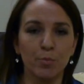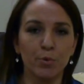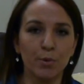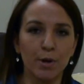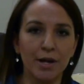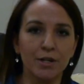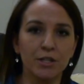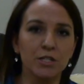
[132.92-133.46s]

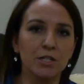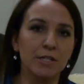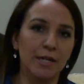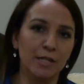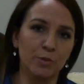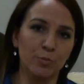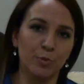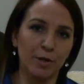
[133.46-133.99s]
prior to the
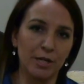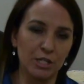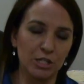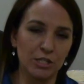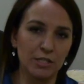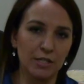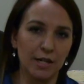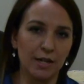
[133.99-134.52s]

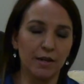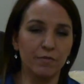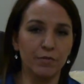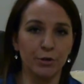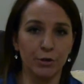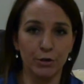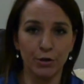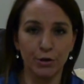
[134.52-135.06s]
expiration date of
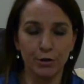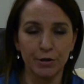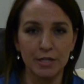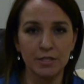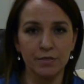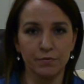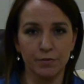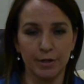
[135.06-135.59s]
your
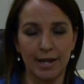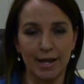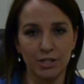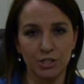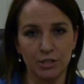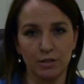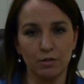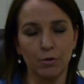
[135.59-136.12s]
current deferred
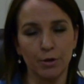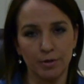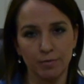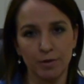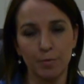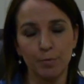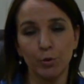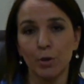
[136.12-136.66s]
action or
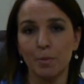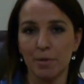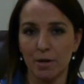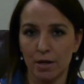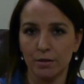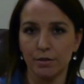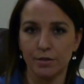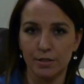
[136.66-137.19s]
employment
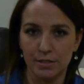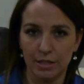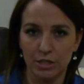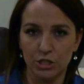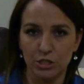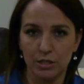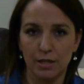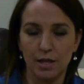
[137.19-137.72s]

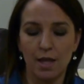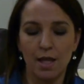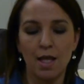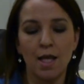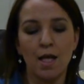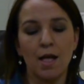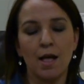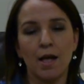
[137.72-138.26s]
authorization.
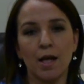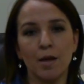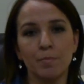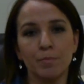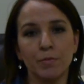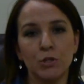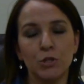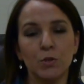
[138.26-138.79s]

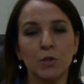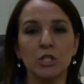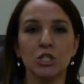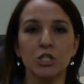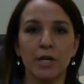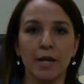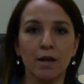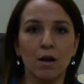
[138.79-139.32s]
You can
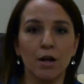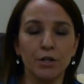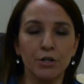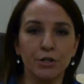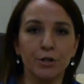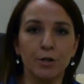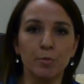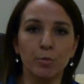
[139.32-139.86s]
check on
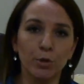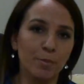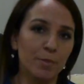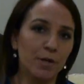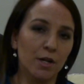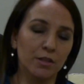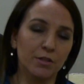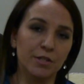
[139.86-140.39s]
your
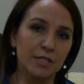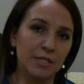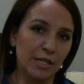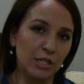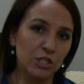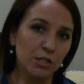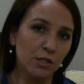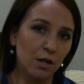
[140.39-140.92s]
employment
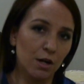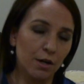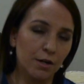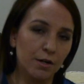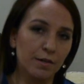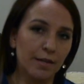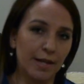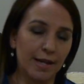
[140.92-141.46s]
authorization
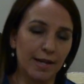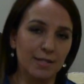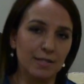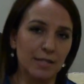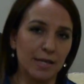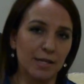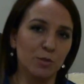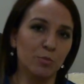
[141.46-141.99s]
card that has
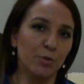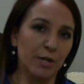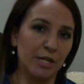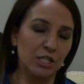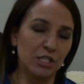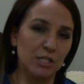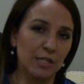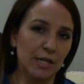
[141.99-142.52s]
the
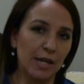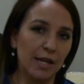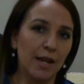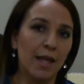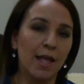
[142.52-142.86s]
expiration date.